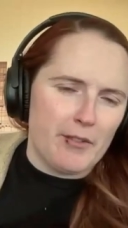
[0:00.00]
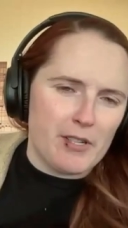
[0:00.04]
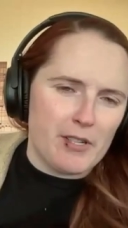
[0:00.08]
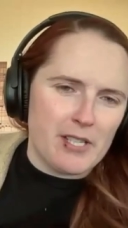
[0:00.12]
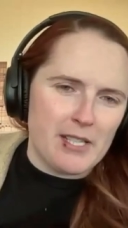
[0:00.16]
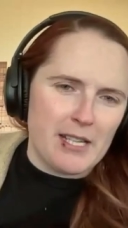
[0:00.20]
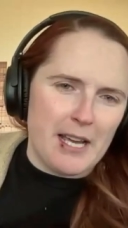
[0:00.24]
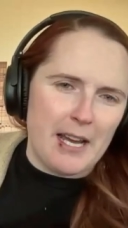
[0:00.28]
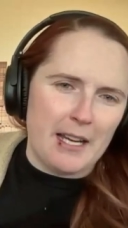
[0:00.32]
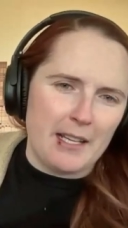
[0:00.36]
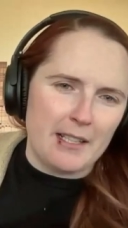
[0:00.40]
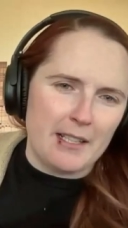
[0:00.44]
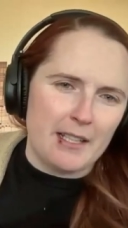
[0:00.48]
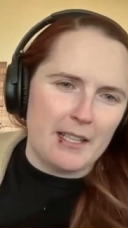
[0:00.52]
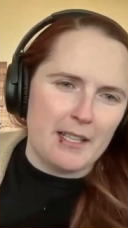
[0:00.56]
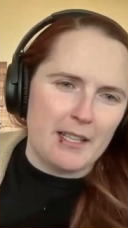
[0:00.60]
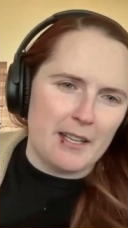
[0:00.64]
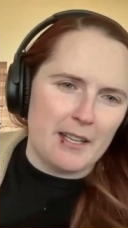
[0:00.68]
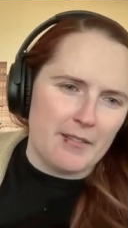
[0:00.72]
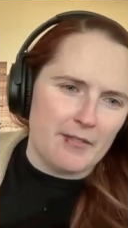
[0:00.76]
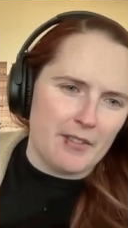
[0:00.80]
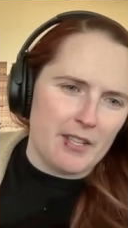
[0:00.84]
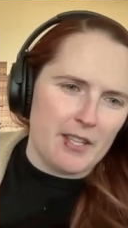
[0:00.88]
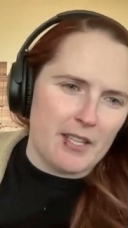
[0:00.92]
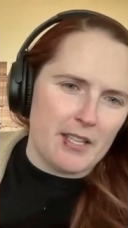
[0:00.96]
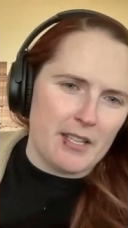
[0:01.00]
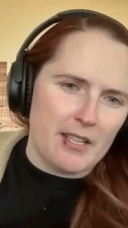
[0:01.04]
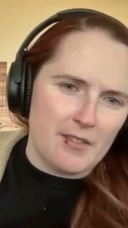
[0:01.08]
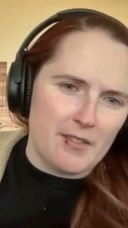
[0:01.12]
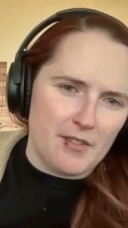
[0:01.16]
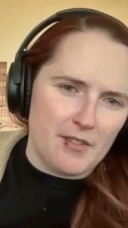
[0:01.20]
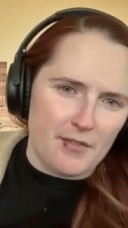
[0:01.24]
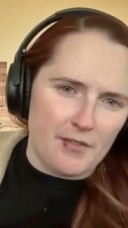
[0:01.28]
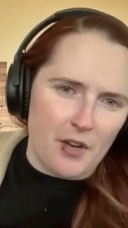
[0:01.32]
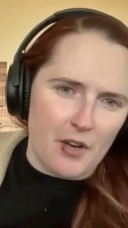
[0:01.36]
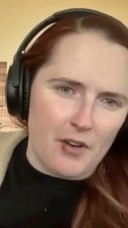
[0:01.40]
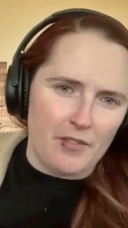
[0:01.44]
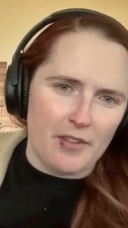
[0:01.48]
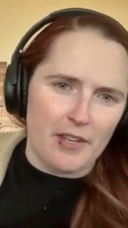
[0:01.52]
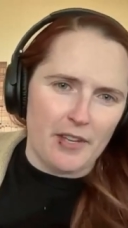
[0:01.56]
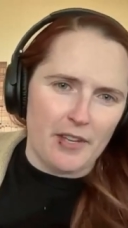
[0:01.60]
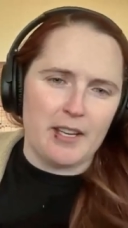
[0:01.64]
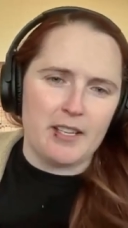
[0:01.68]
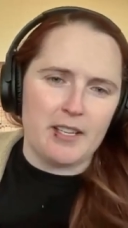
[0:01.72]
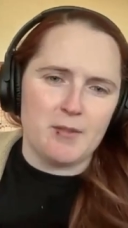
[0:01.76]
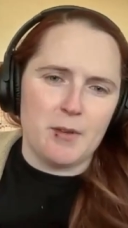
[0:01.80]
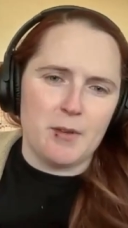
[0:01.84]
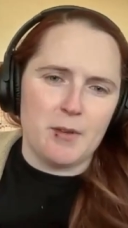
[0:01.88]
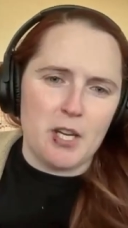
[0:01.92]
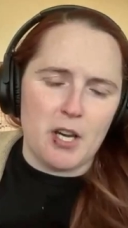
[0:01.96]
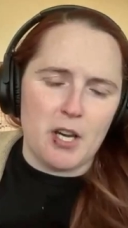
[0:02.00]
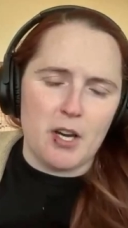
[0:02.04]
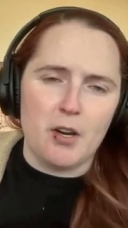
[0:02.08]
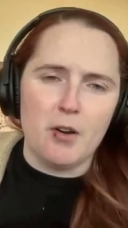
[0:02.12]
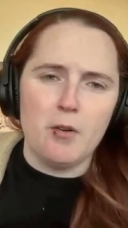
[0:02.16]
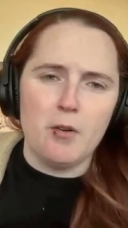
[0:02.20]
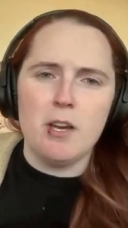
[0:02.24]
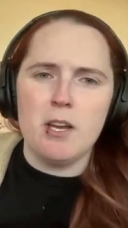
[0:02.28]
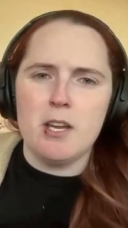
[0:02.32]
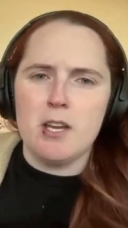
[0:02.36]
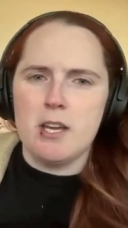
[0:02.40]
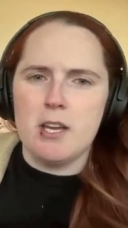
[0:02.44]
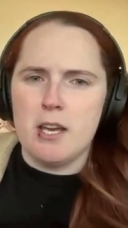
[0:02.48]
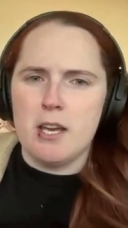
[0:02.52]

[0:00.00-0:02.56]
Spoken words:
stagnant. Everything is evolving as we go.